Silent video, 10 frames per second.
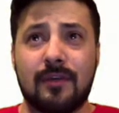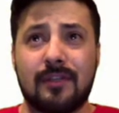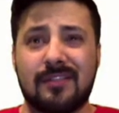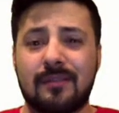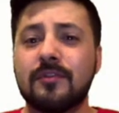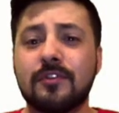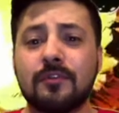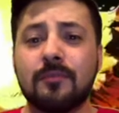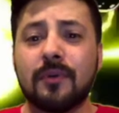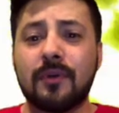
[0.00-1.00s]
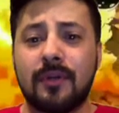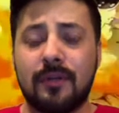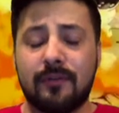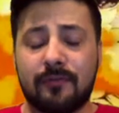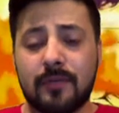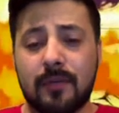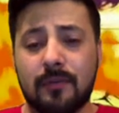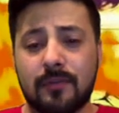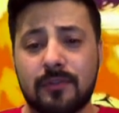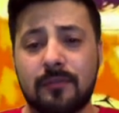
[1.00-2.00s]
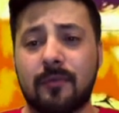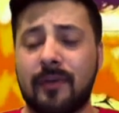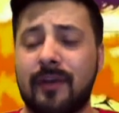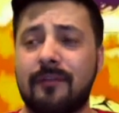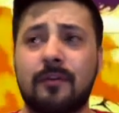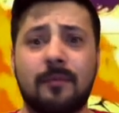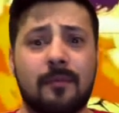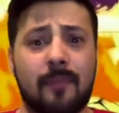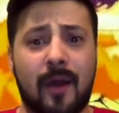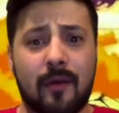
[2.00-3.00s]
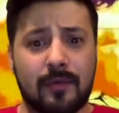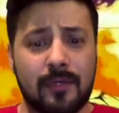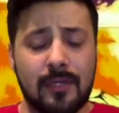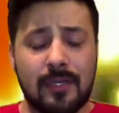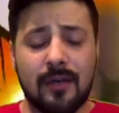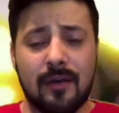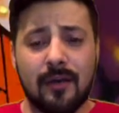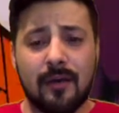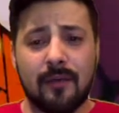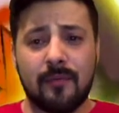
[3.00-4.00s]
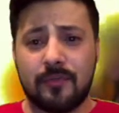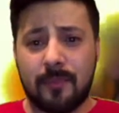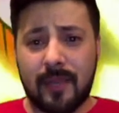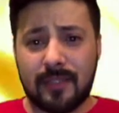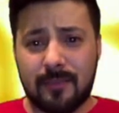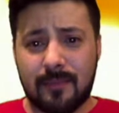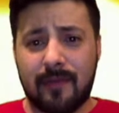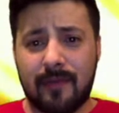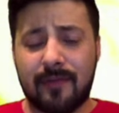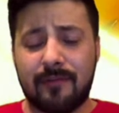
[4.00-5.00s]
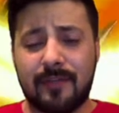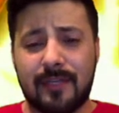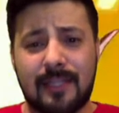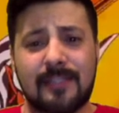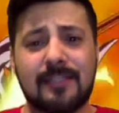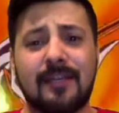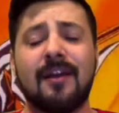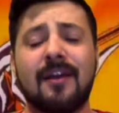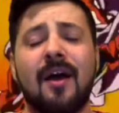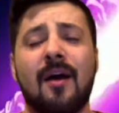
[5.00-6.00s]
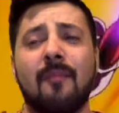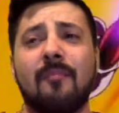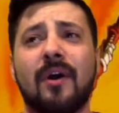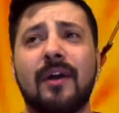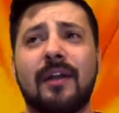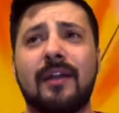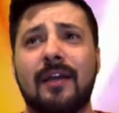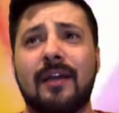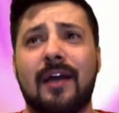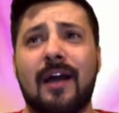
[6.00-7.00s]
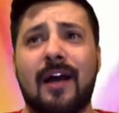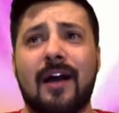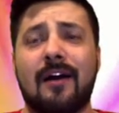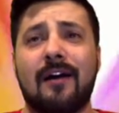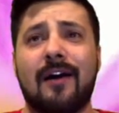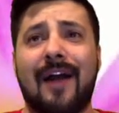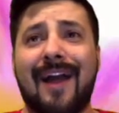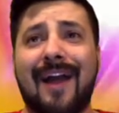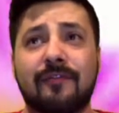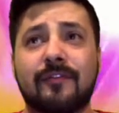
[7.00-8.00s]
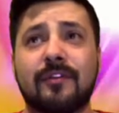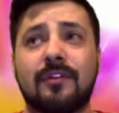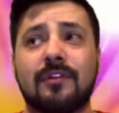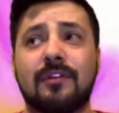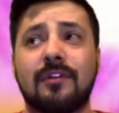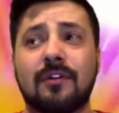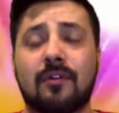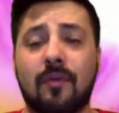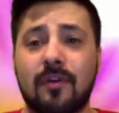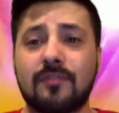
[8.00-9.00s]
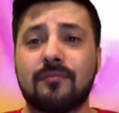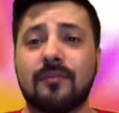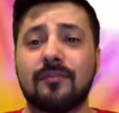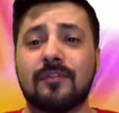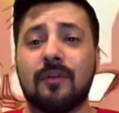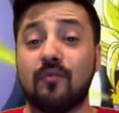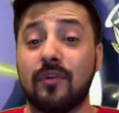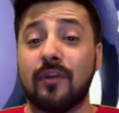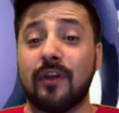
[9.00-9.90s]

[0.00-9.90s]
some Super from Dragon Ball Super. We're gonna have the Tournament of Power booster packs coming out and everything in that set. But after Crossworlds, I'm really